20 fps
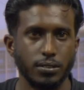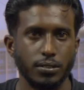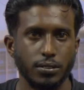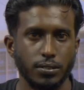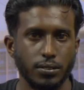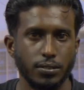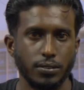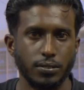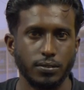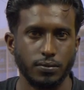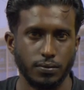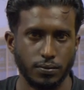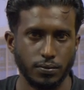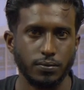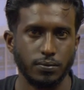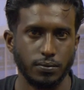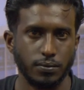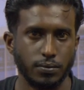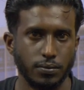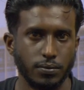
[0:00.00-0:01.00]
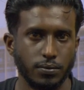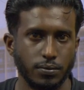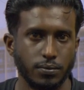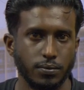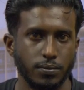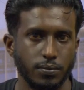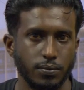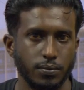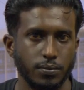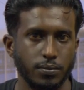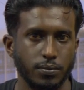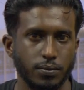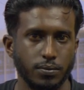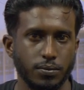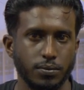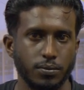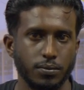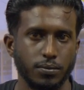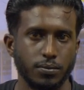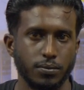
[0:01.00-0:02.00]

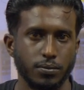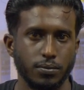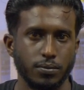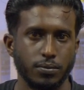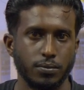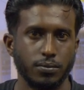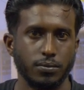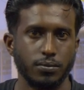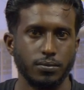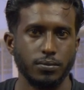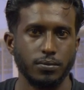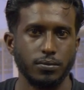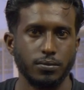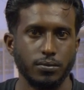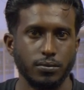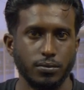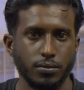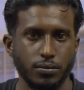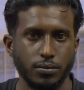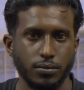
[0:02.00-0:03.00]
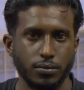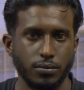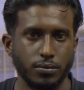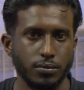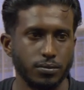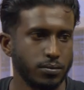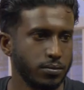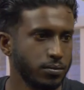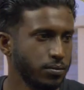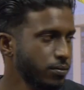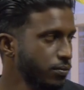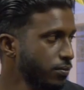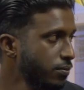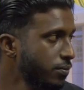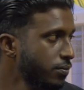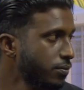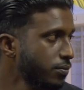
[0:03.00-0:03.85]
This person isn't speaking.